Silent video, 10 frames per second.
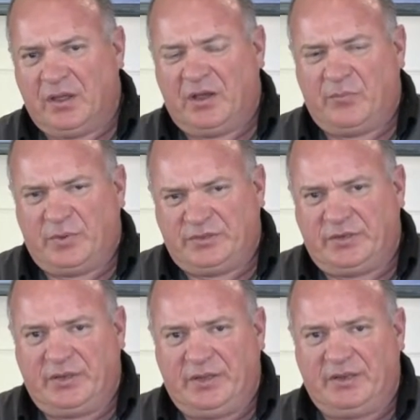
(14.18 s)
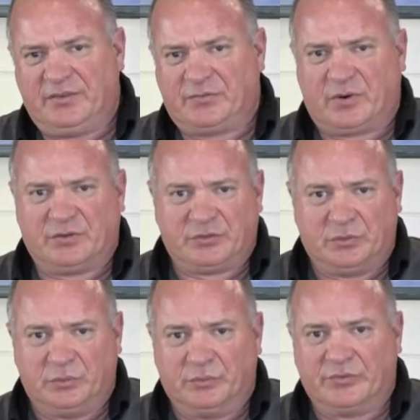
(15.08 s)
of what you need as far as
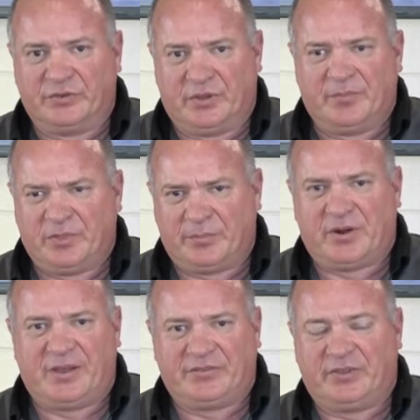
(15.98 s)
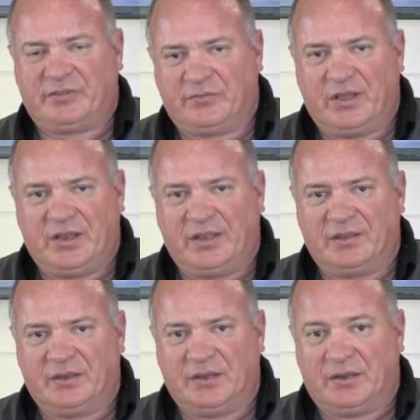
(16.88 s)
tools and the, the process of getting it
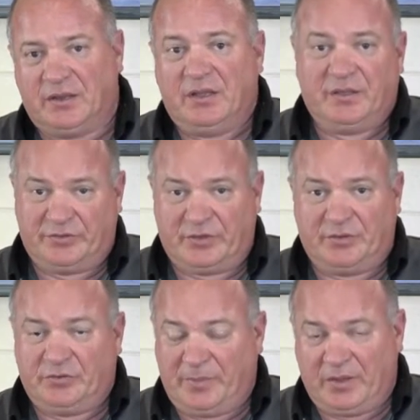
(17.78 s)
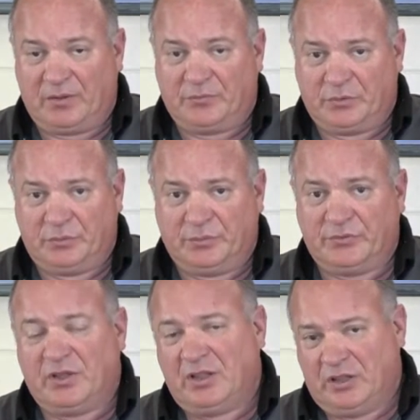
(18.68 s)
done. So, speaking of
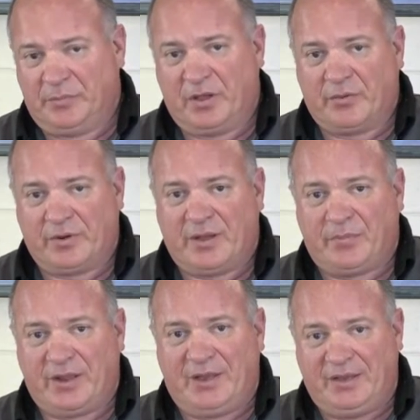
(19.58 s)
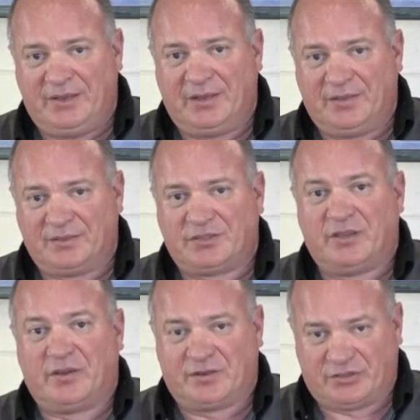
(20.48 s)
tools, let me go grab what I need to get this done
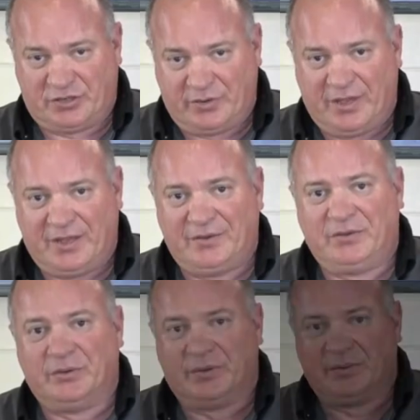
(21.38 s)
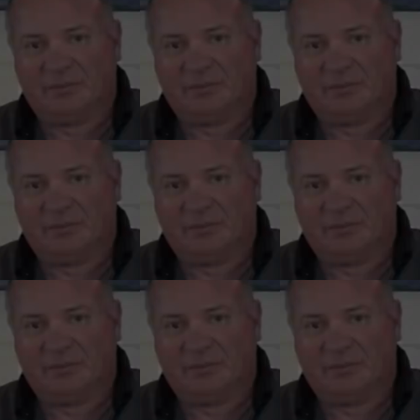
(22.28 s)
and I'll show you how to do it.